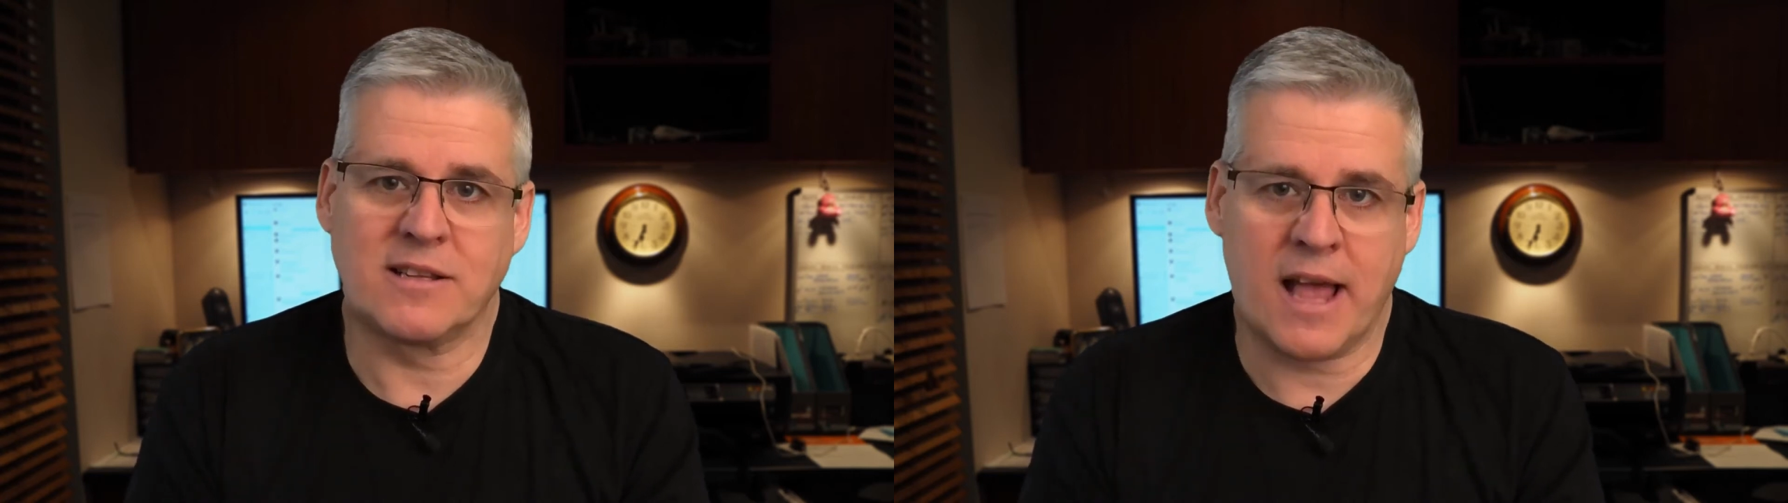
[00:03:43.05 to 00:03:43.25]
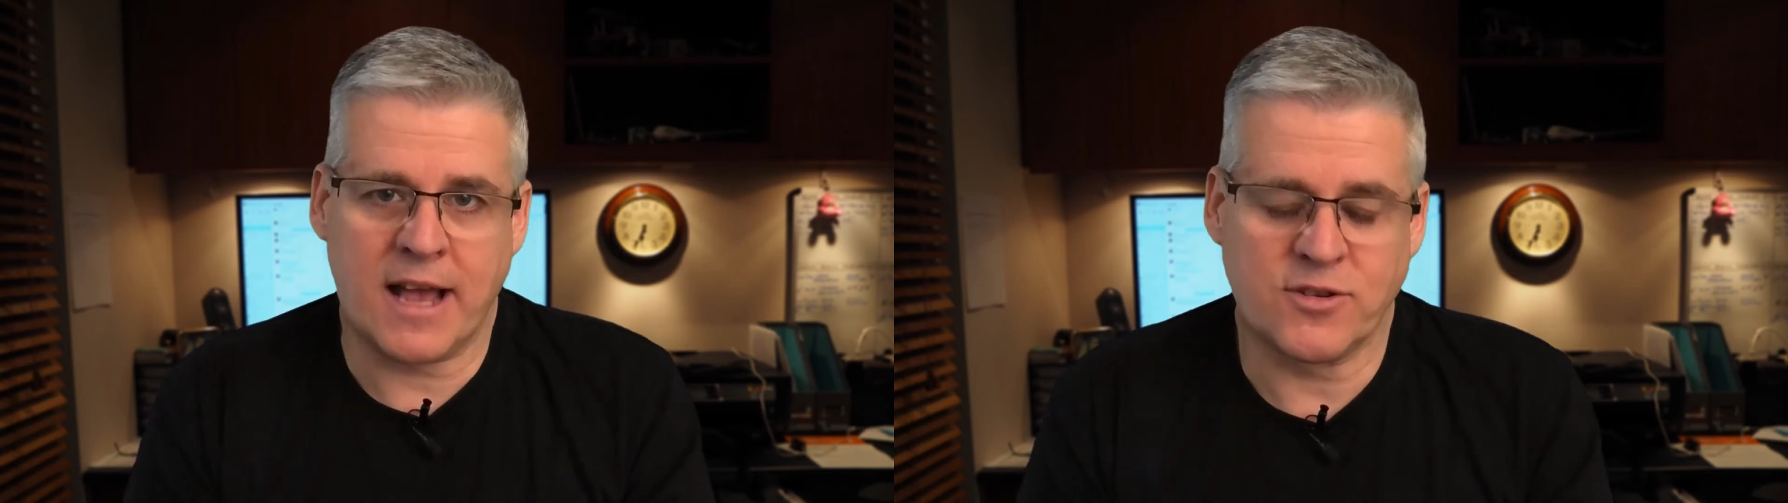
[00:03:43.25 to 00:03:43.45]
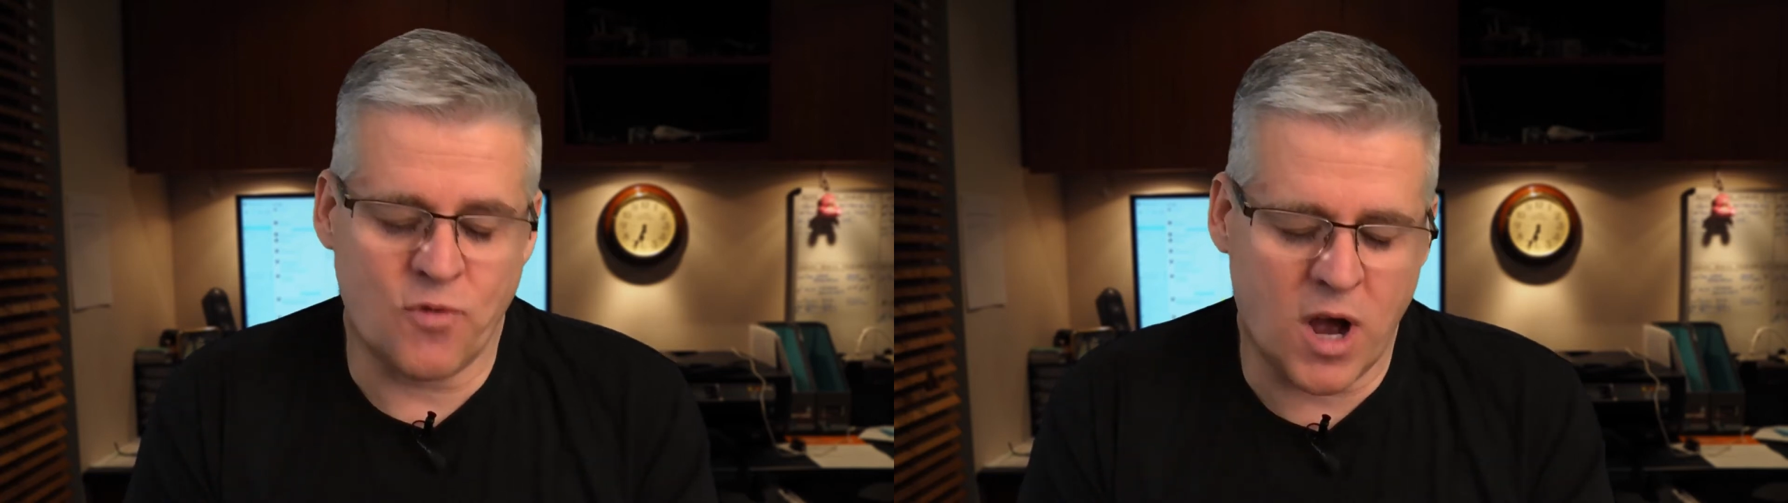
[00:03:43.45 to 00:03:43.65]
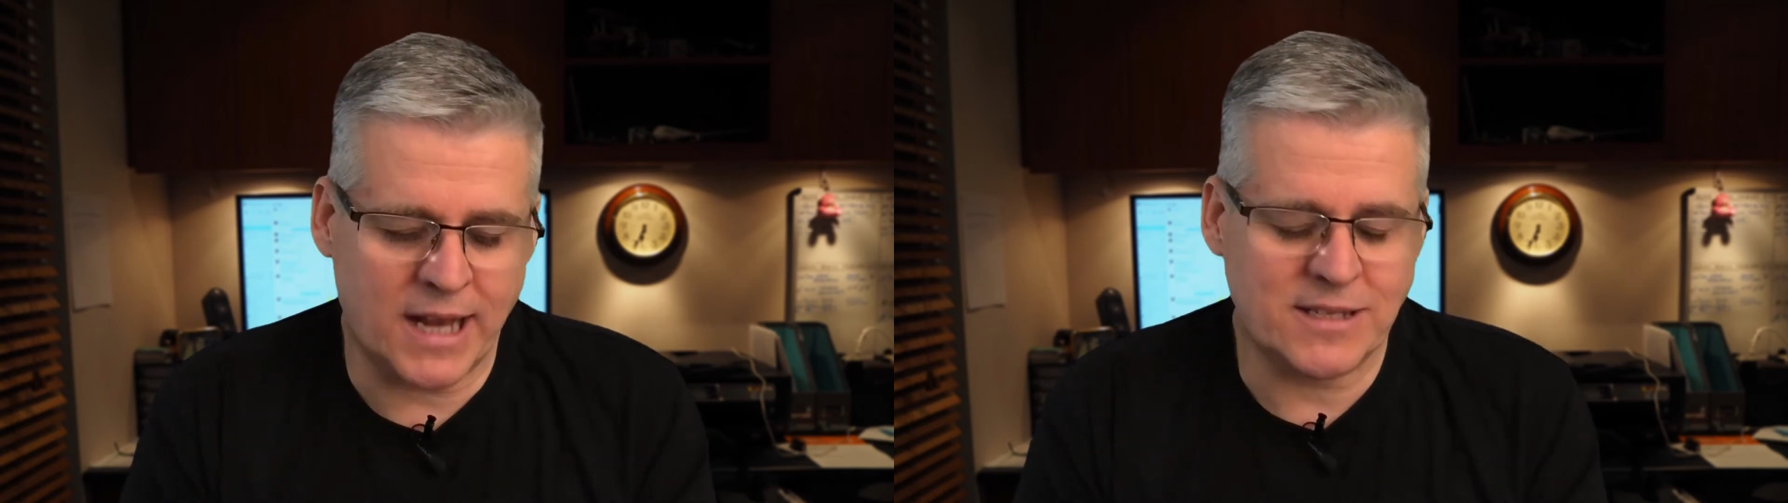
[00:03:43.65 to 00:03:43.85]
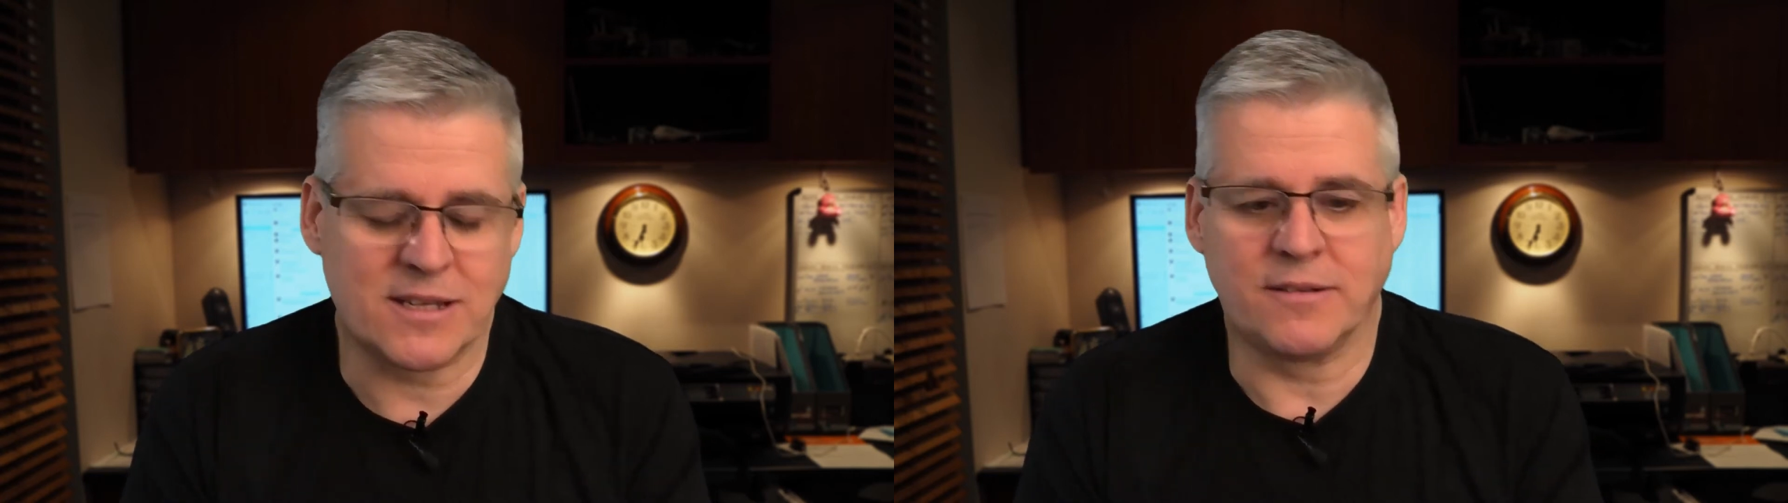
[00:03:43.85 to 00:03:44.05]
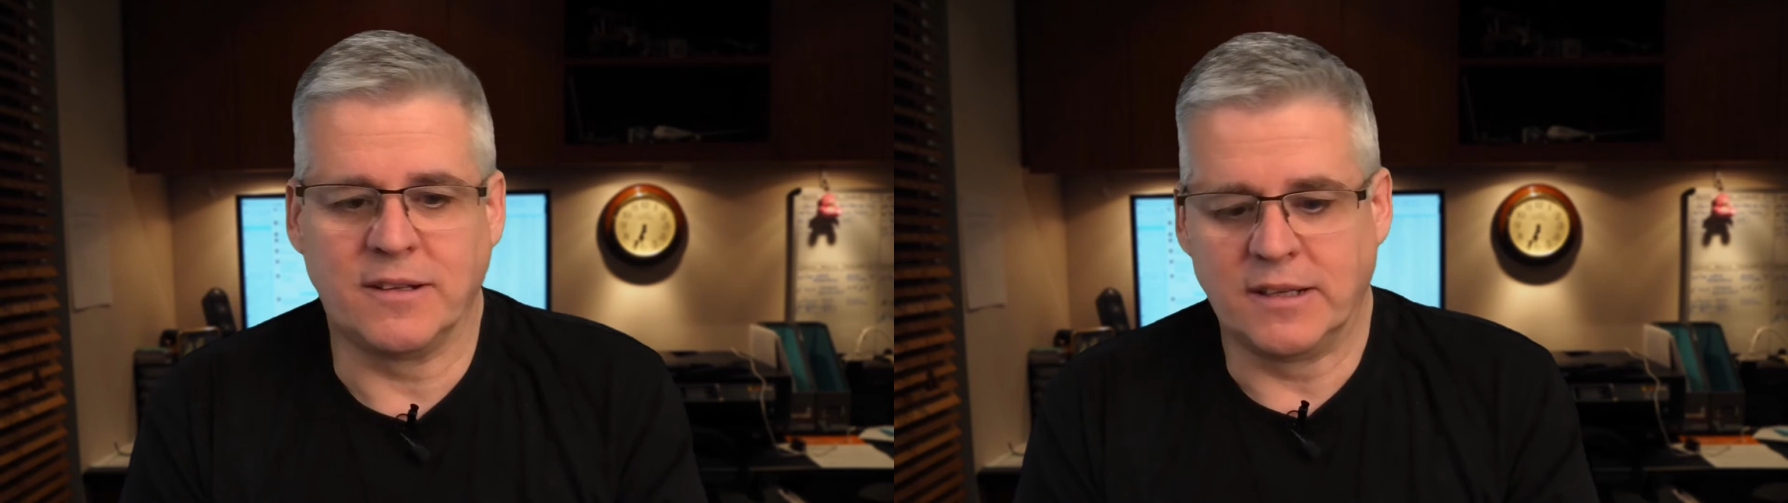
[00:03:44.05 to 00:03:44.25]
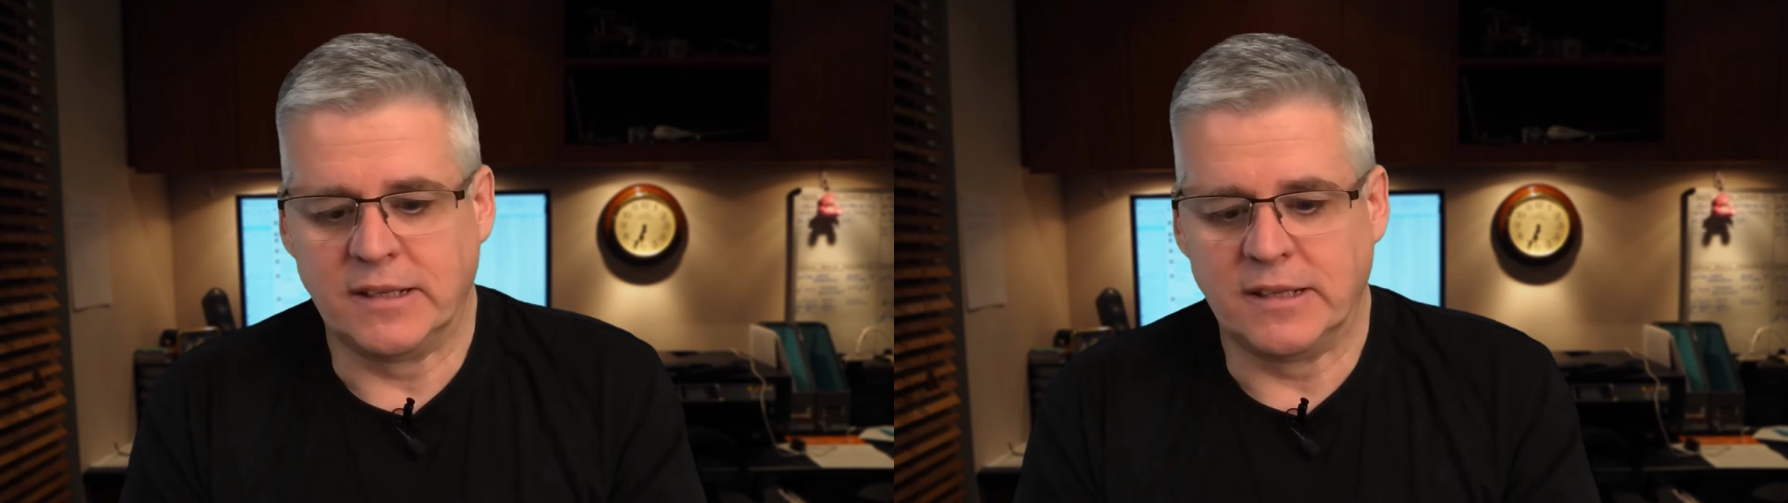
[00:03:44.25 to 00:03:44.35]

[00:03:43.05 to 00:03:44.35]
last rites and